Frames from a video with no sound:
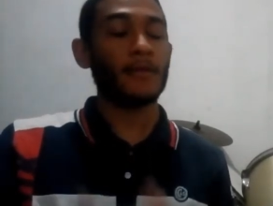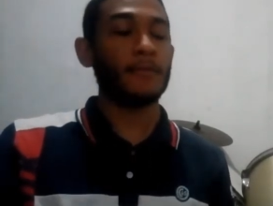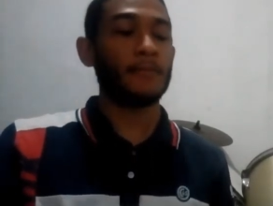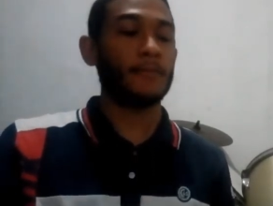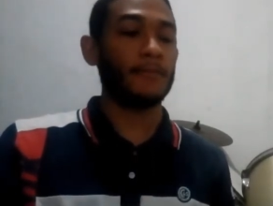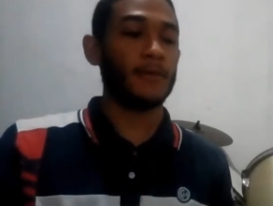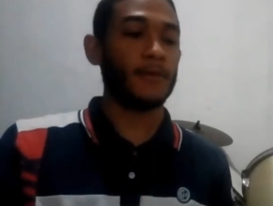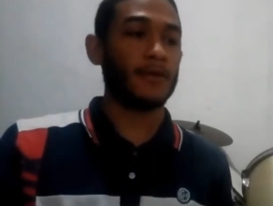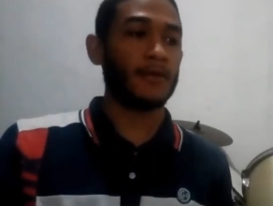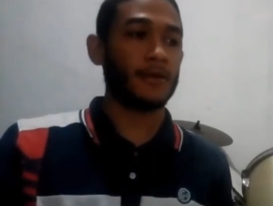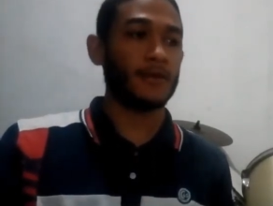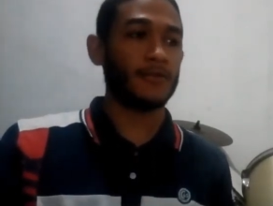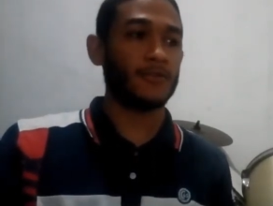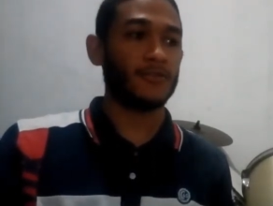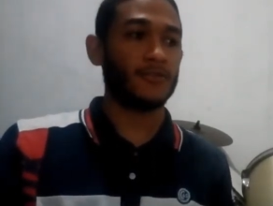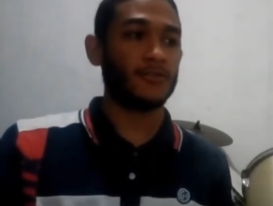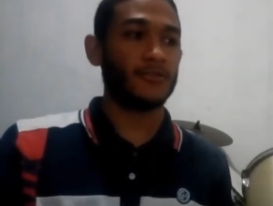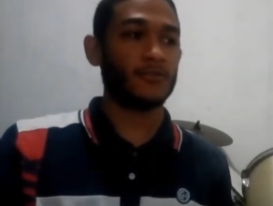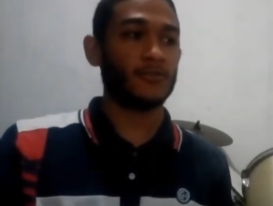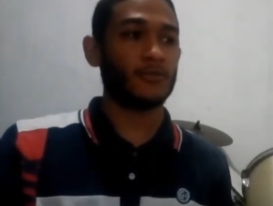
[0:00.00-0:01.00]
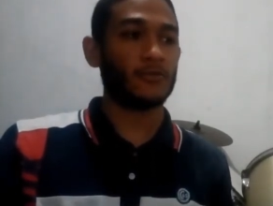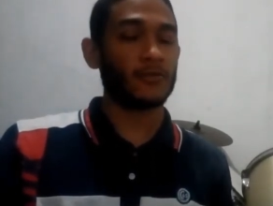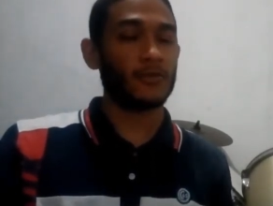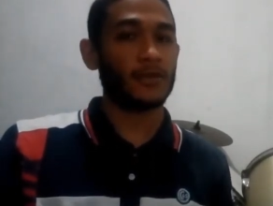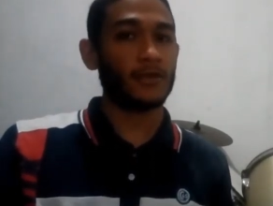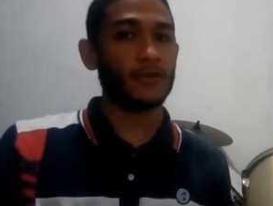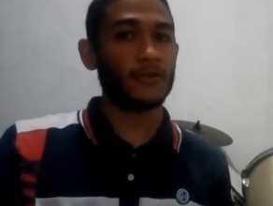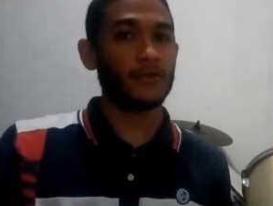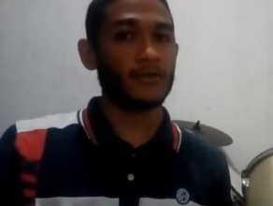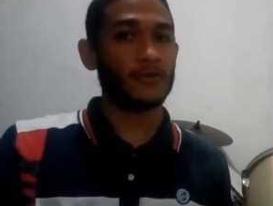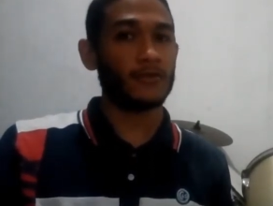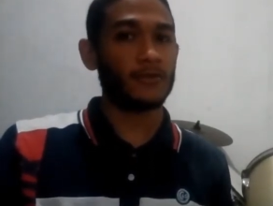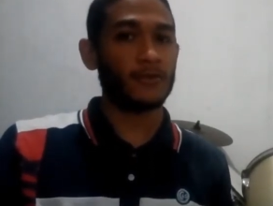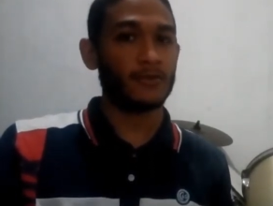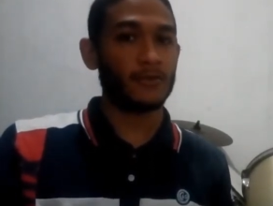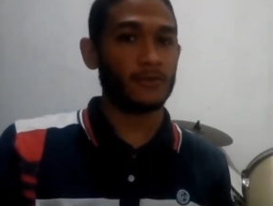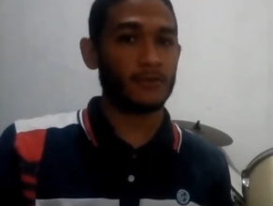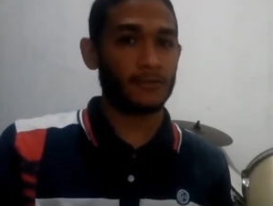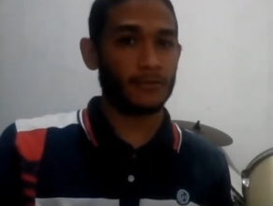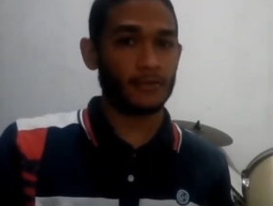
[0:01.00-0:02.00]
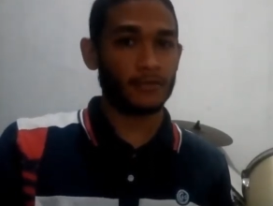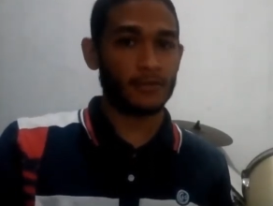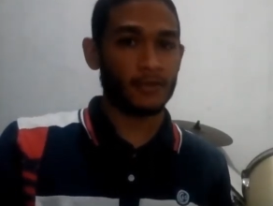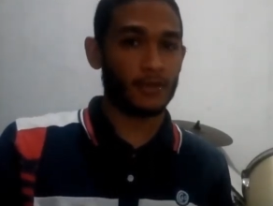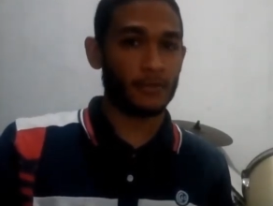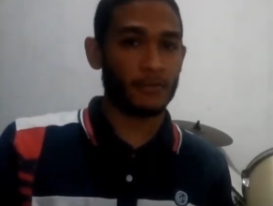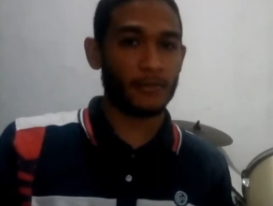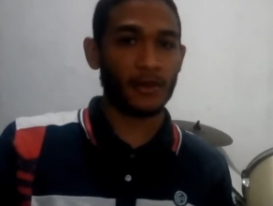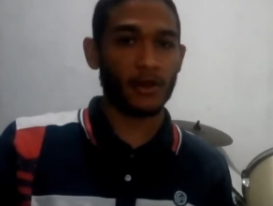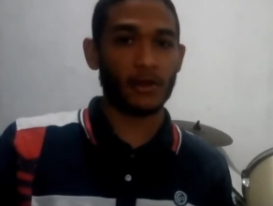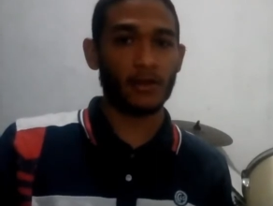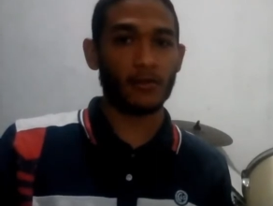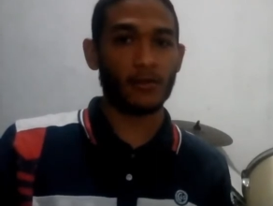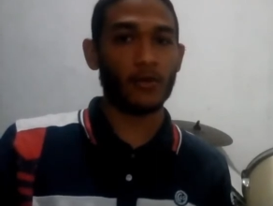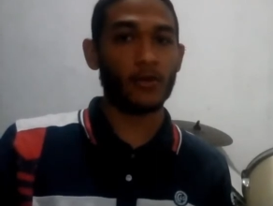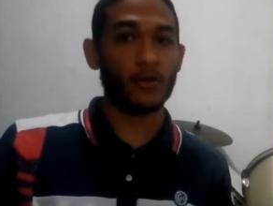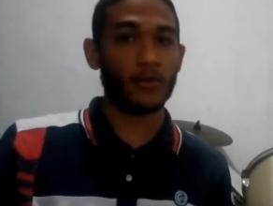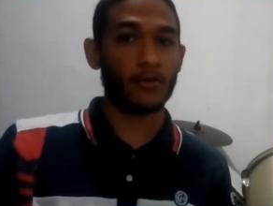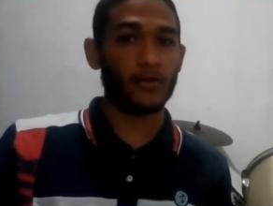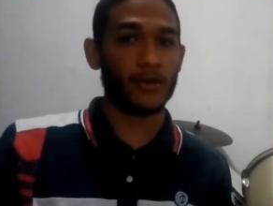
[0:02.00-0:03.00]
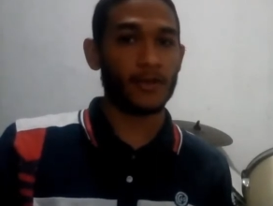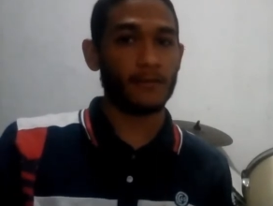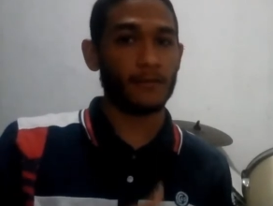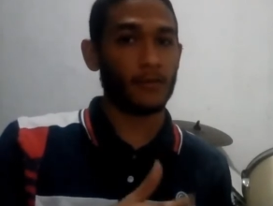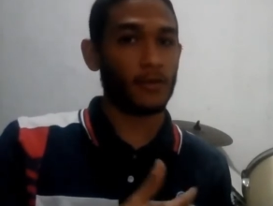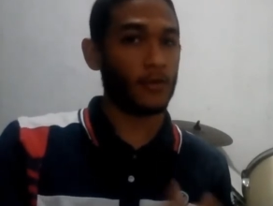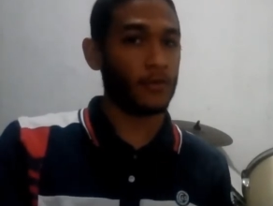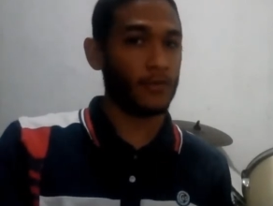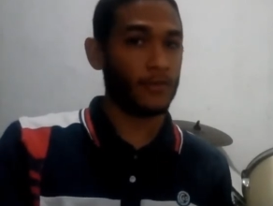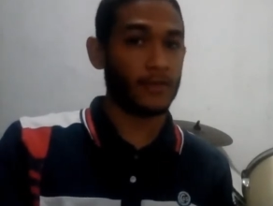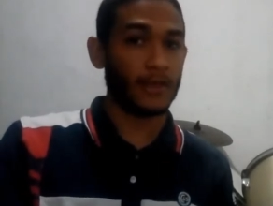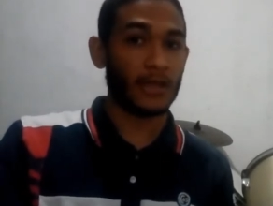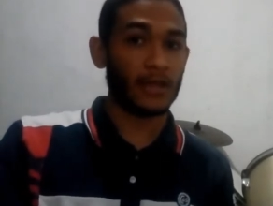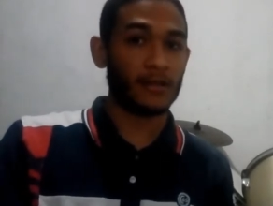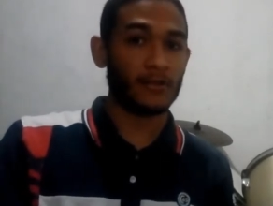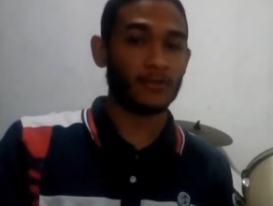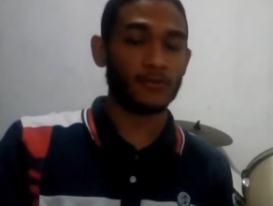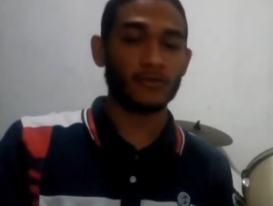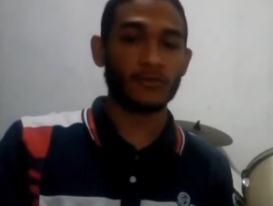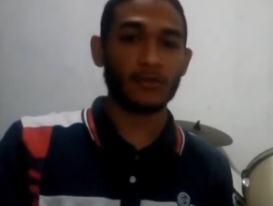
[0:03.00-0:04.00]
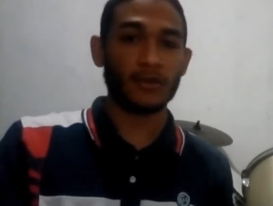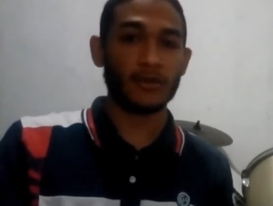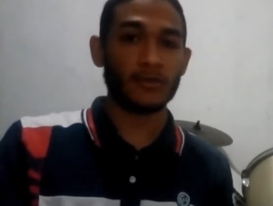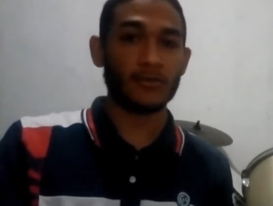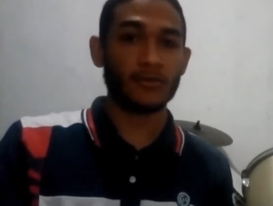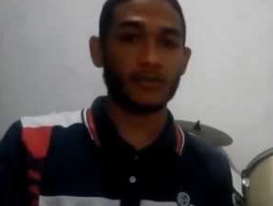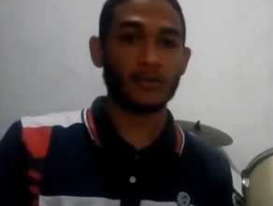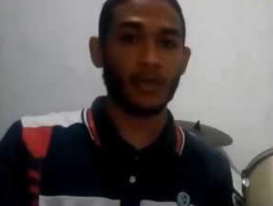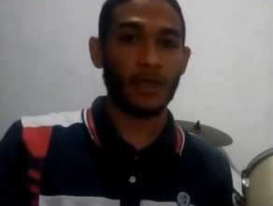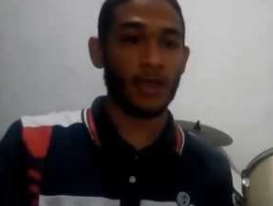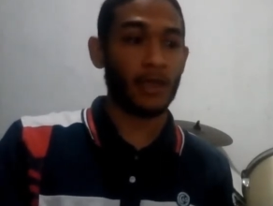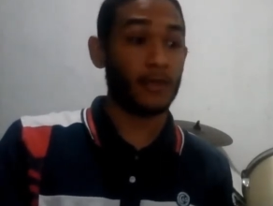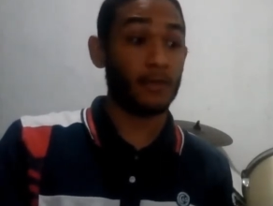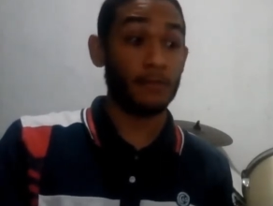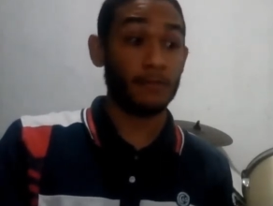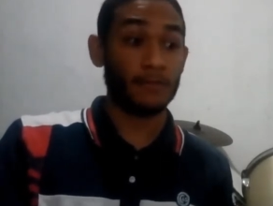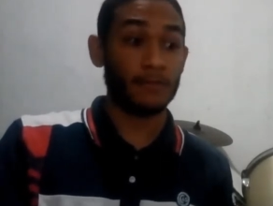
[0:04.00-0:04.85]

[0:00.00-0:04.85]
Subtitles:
Because strings, the metal coating on nylon strings and